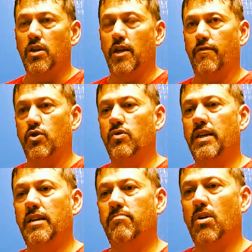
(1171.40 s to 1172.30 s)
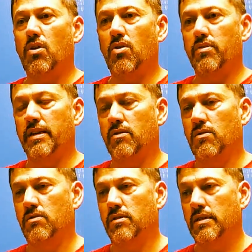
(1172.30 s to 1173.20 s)
If you need a ball
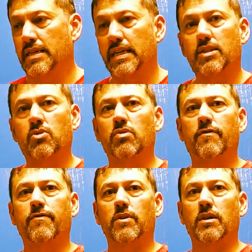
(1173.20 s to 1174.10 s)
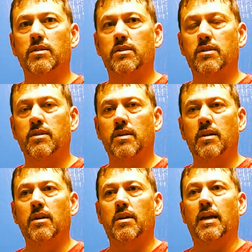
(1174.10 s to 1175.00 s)
that'll get through the fronts
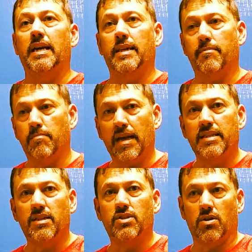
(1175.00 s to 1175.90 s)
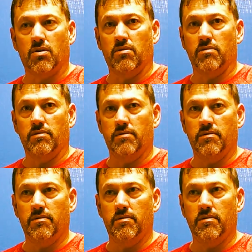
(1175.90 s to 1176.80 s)
and then make the
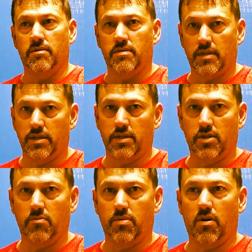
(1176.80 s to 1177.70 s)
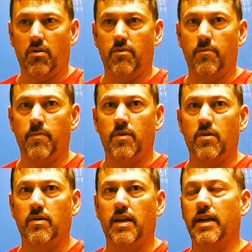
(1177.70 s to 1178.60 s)
turn, this is your ball.
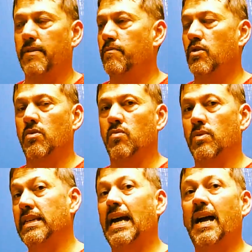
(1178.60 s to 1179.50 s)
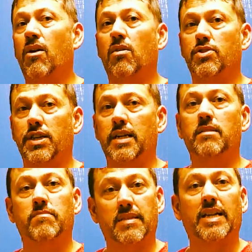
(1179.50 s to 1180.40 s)
Okay? Really high
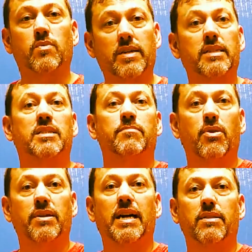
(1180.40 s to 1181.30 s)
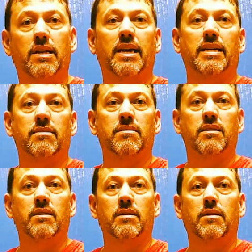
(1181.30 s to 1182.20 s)
RG, that's what gets the ball down the
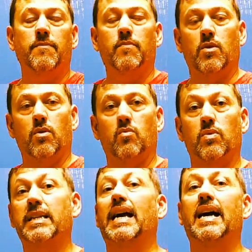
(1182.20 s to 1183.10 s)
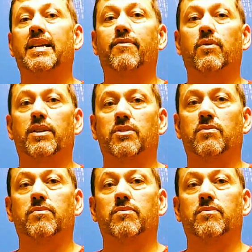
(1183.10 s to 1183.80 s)
lane. Really high differential,